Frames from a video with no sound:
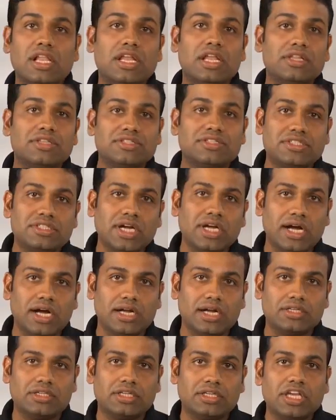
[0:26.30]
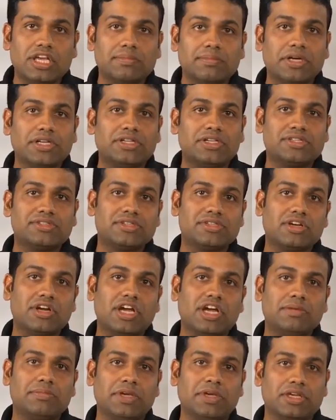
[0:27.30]
Let us start by
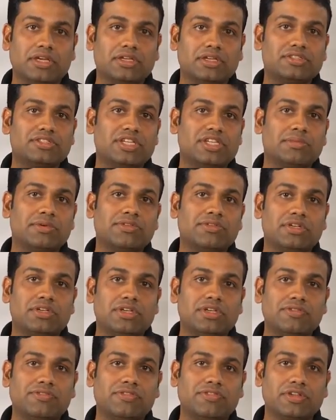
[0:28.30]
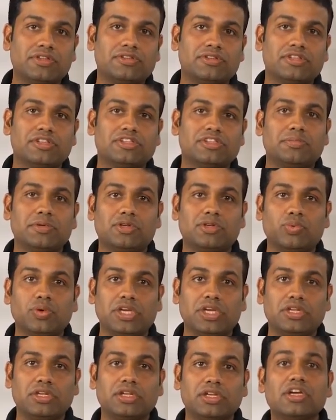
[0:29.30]
describing some of the differences
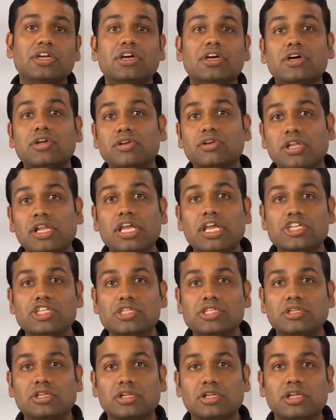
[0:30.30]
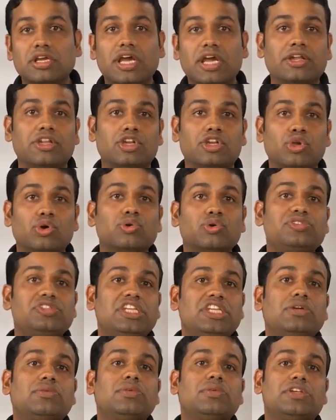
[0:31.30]
between a relational and a
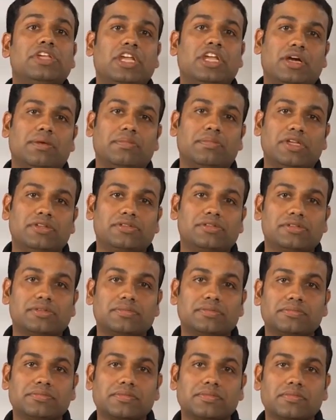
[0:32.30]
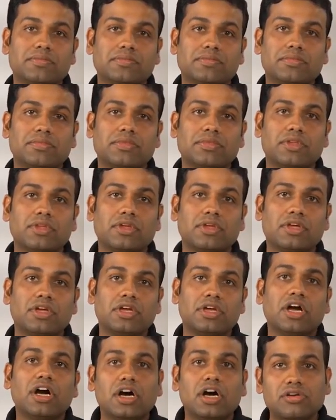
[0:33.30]
NoSQL database.
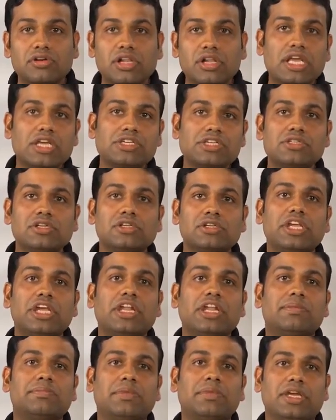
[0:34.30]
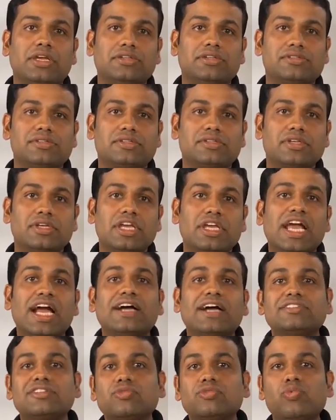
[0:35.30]
A relational database
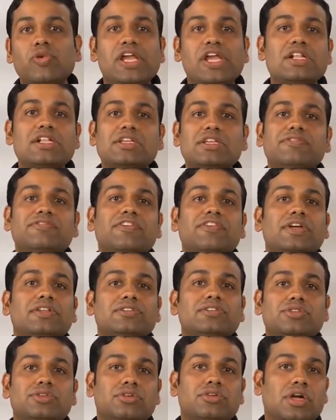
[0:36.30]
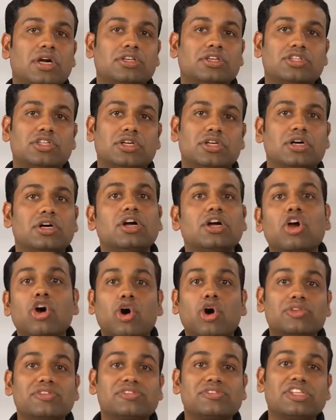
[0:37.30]
has a well-defined structure
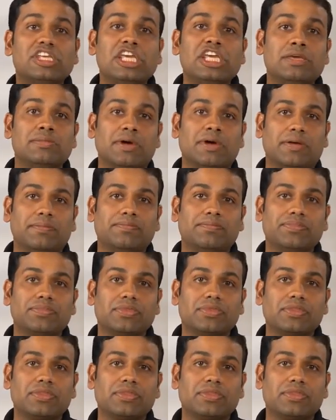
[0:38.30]
or schema.